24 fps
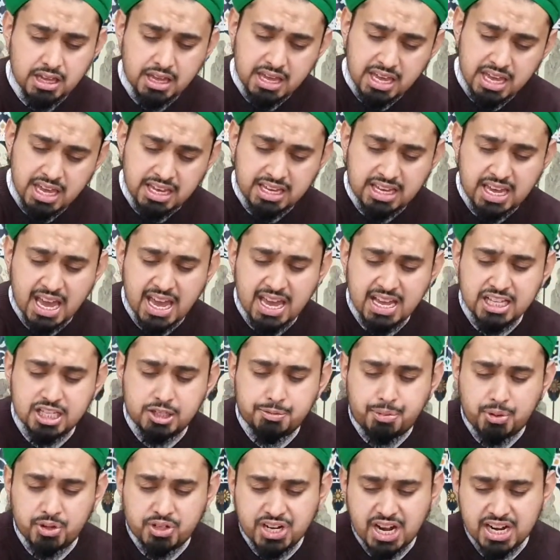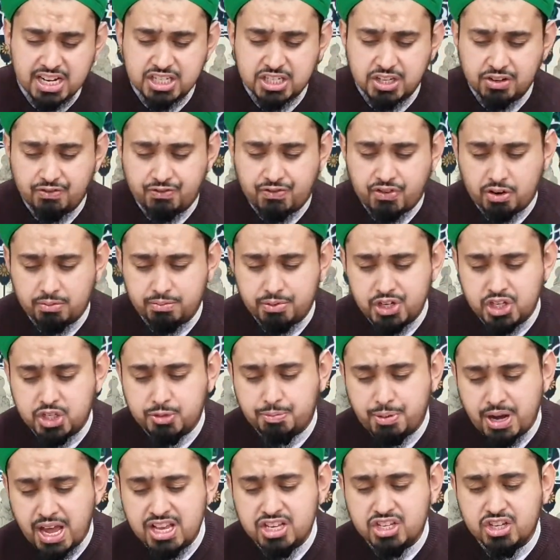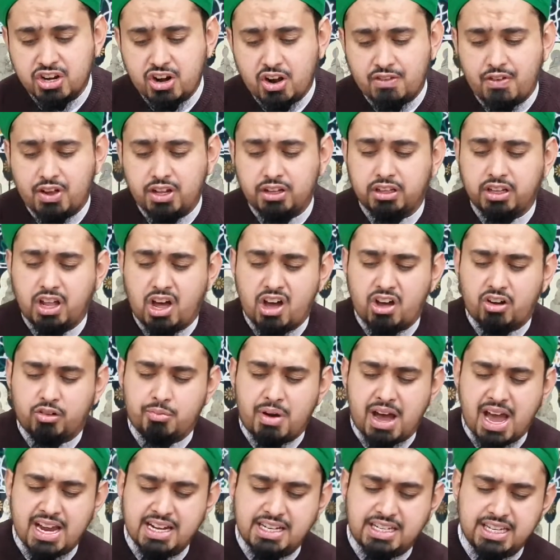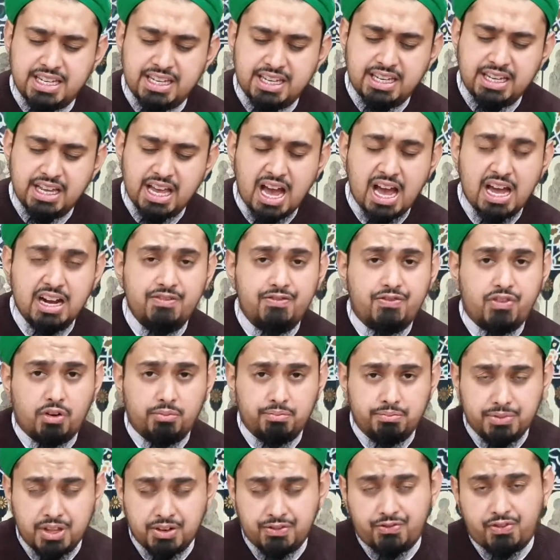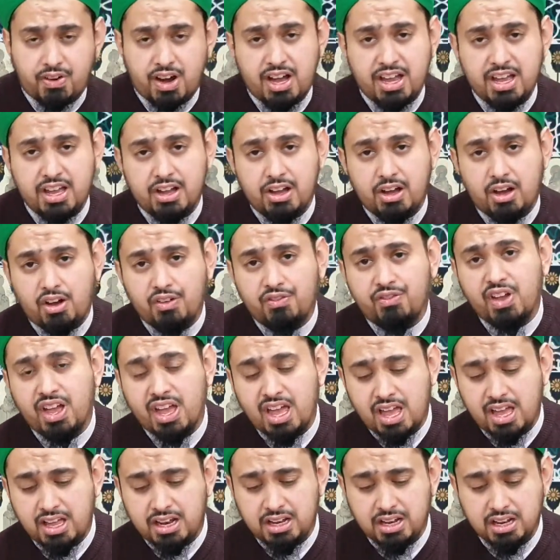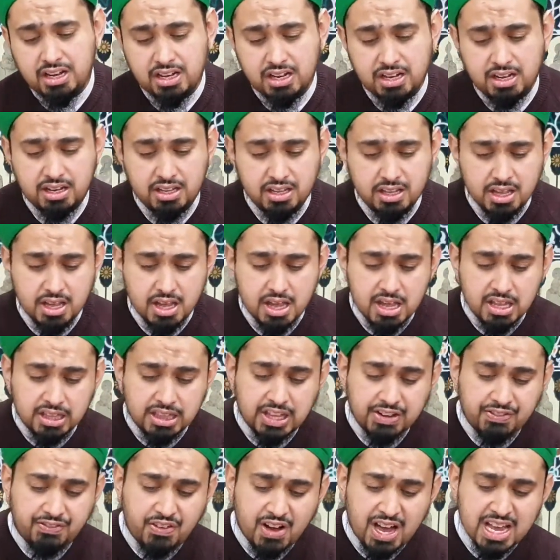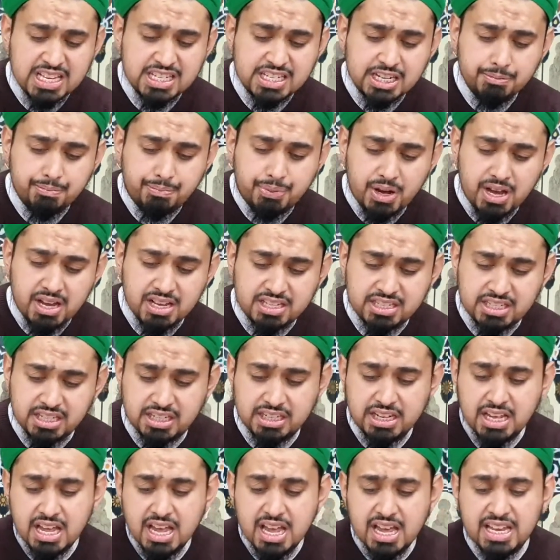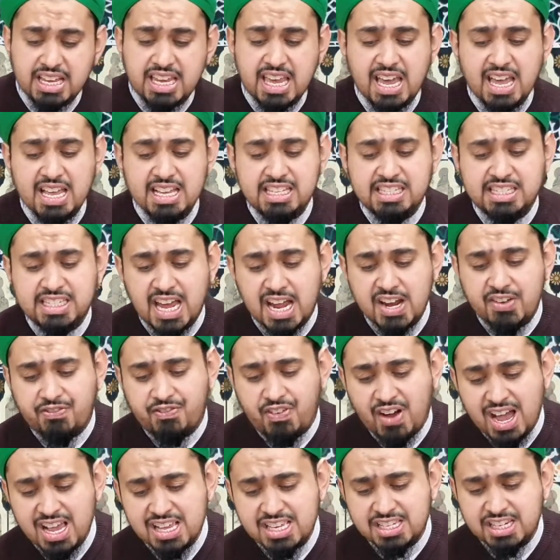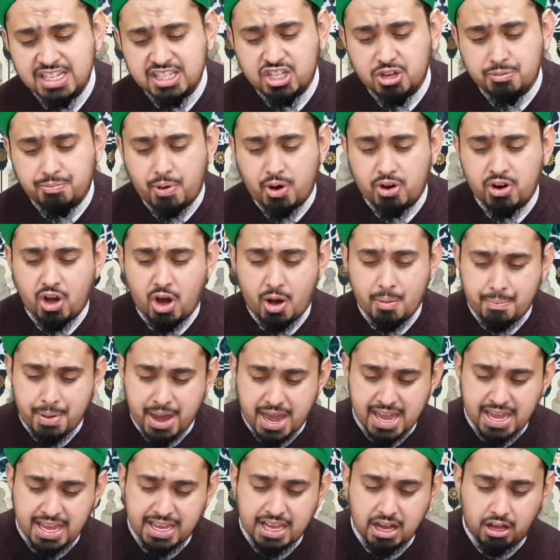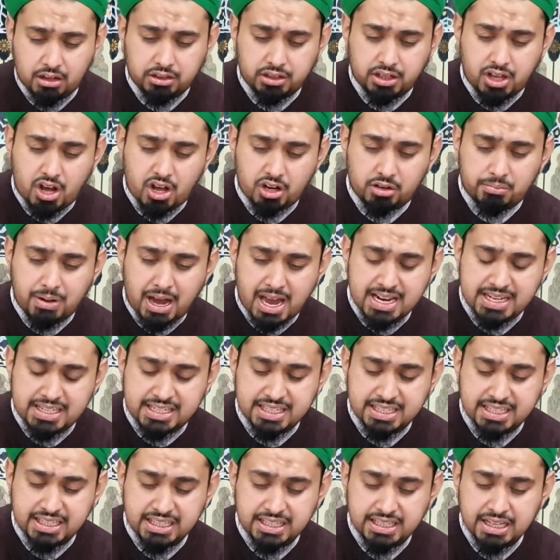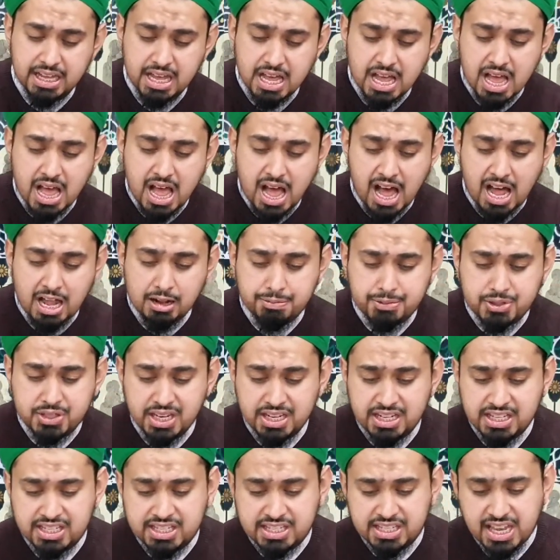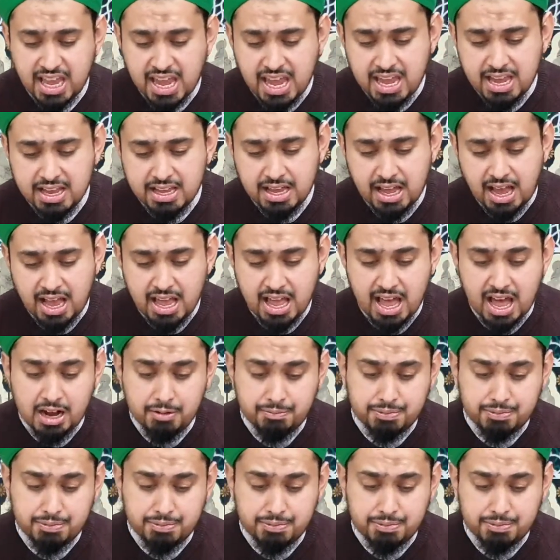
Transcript: He gains protection from displeasure of Allah Almighty and from the fire of hell. The fasting person gains steadfastness upon obeying Allah Almighty, helps in staying